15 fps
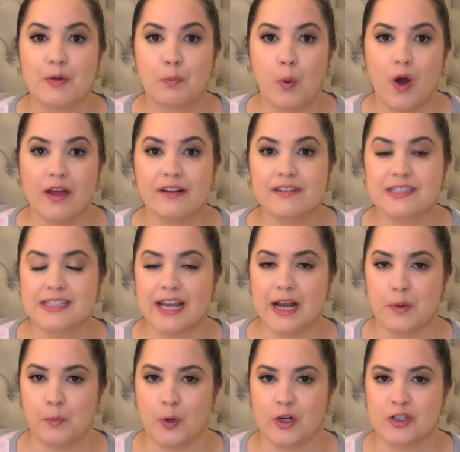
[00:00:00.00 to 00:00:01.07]
products that
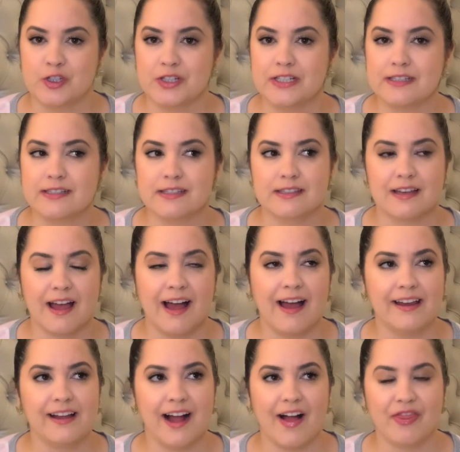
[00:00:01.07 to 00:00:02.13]
I purchased,
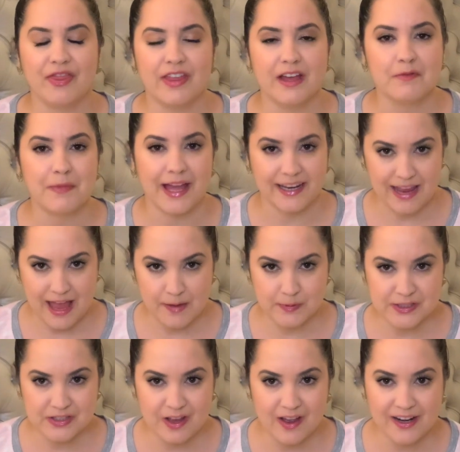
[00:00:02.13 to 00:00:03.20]
I got them at
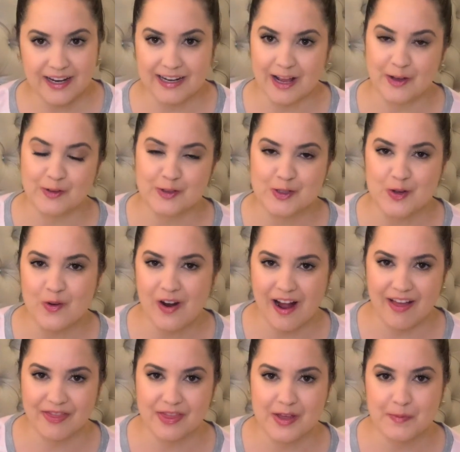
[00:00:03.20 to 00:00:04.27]
Amazon and I also
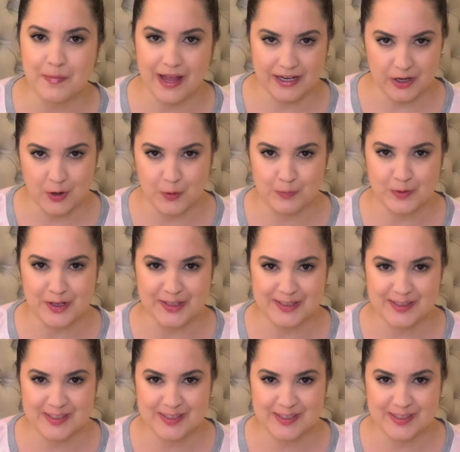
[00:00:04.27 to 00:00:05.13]
got them at HomeGoods.